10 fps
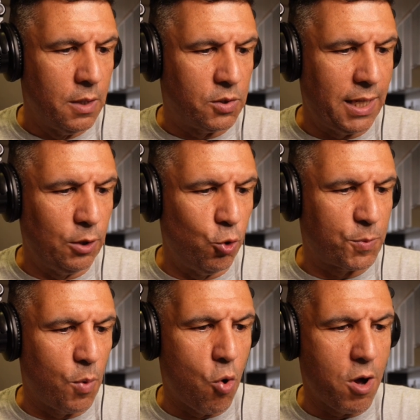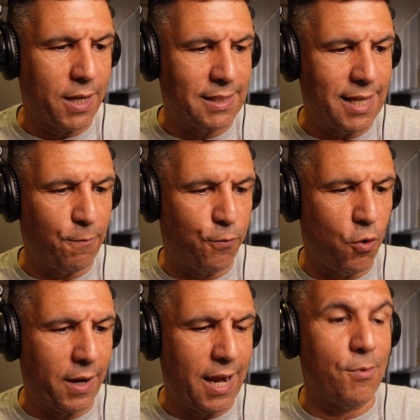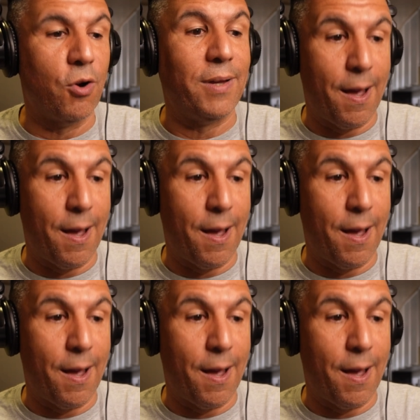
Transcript: Saint Louis, Milwaukee, is that a four-gamer?